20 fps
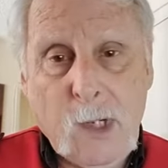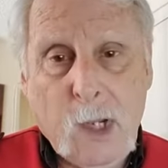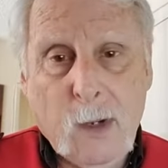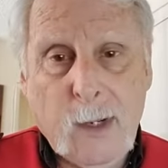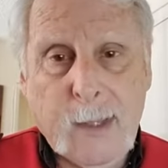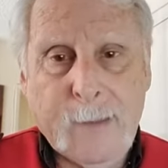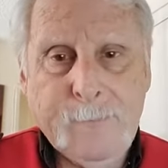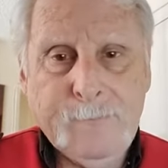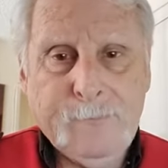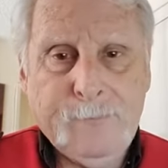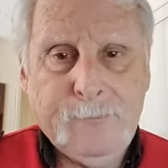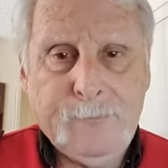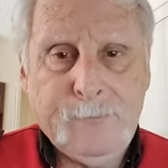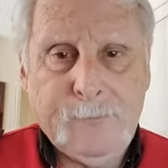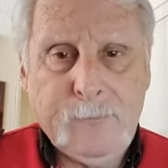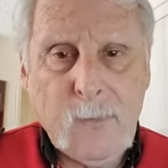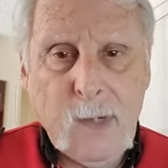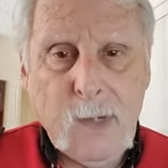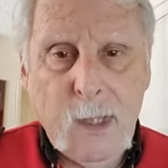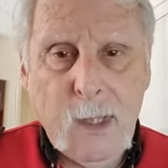Okay.
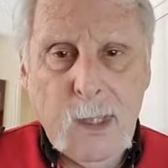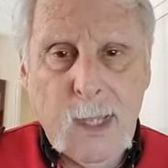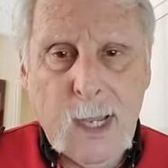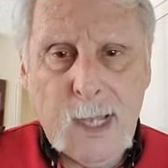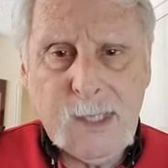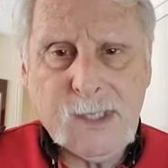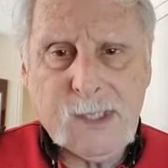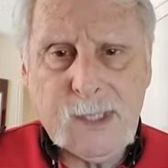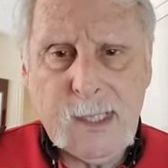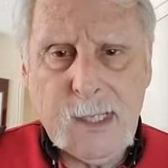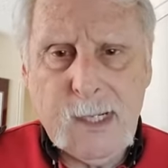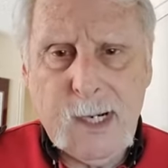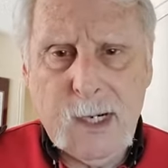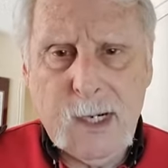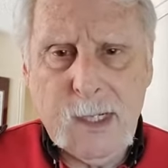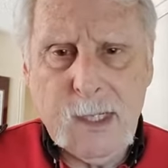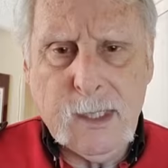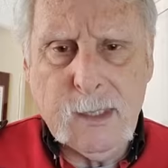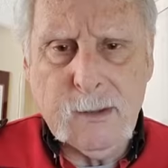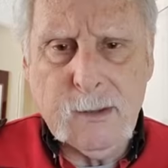Hi, Sid. How
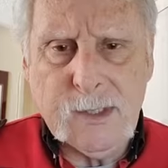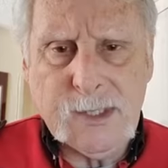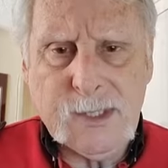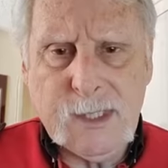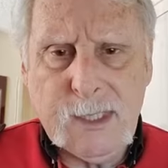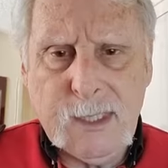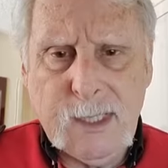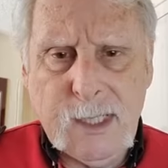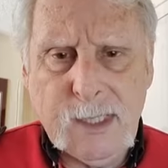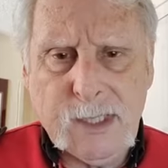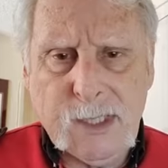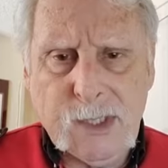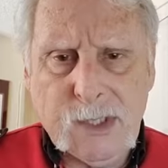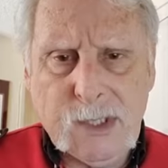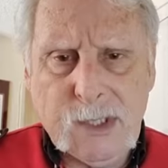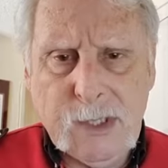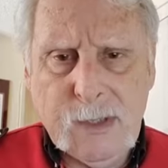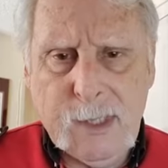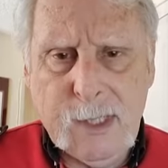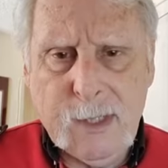you doing? Sid Neese is
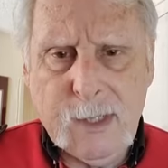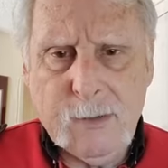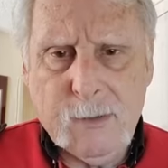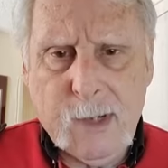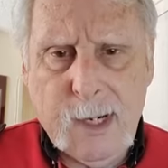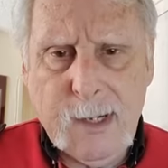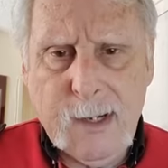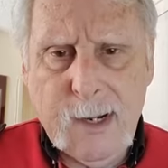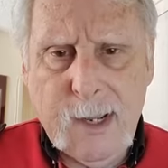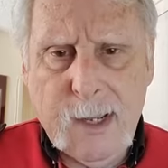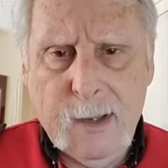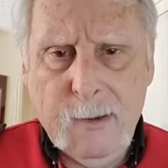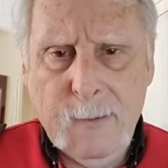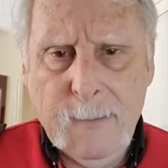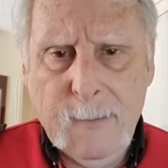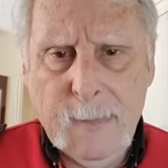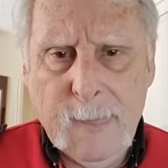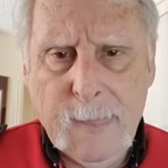tuning in right now.